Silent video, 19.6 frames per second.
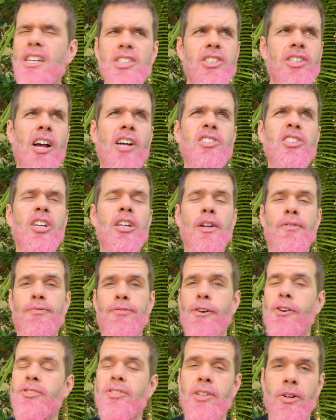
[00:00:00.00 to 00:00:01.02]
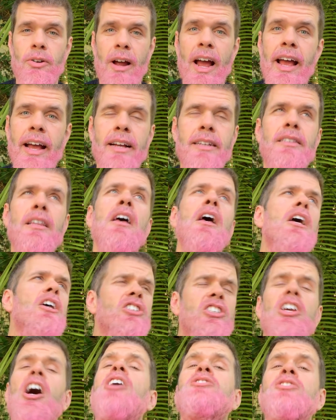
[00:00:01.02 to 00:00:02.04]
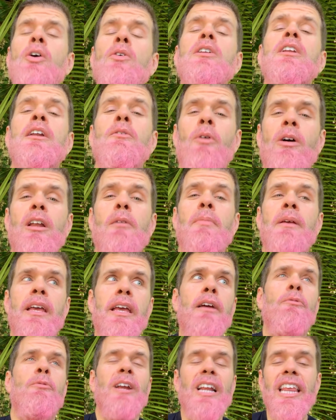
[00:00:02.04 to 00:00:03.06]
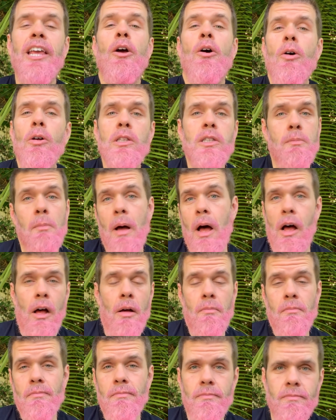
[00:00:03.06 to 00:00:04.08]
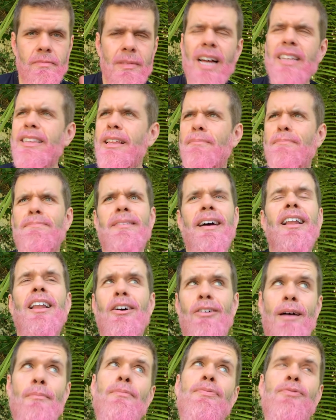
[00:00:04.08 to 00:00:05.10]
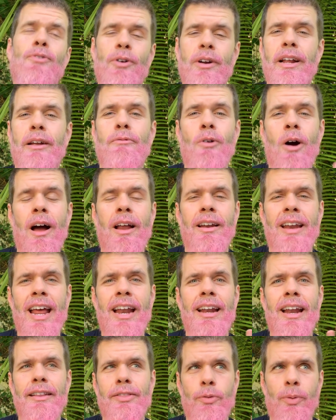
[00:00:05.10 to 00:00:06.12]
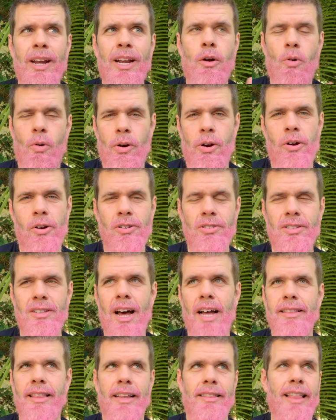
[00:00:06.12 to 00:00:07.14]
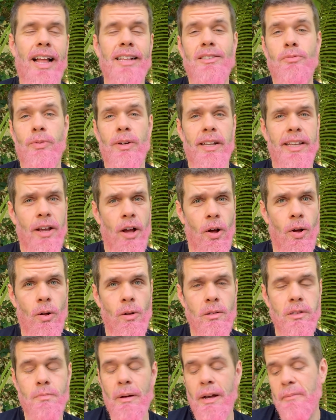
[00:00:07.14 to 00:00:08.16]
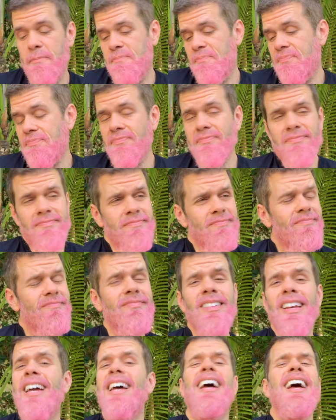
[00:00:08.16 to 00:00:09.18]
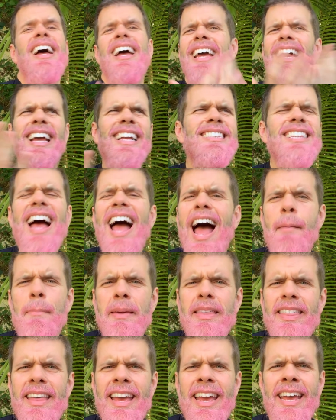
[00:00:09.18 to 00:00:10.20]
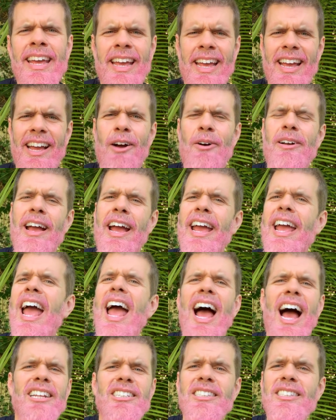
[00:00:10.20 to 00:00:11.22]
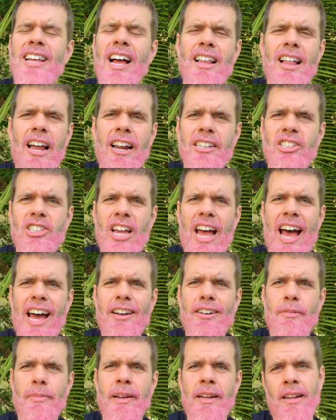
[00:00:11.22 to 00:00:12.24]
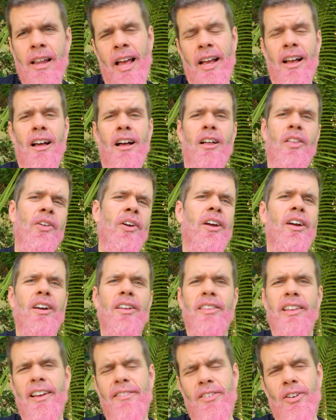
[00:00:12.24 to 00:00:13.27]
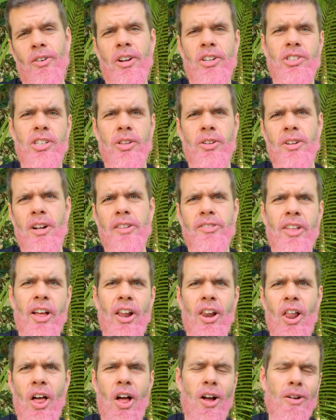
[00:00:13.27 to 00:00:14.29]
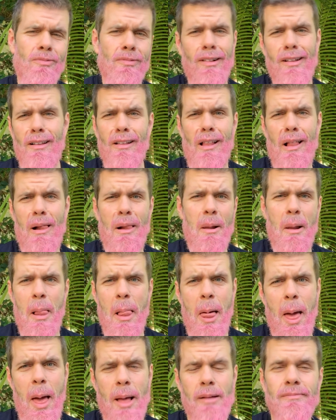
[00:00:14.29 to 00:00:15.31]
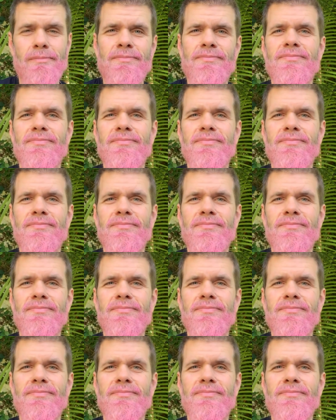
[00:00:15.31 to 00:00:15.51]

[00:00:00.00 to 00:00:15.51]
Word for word: She also could have frozen her eggs. She also didn't want to be a really old mom. Not that, hello, I'm 41 and three quarters. Not that that's really old, but it's a happy thing, okay? I just saw a lot of chatter being like, oh, they've known each other not that long, blah, blah,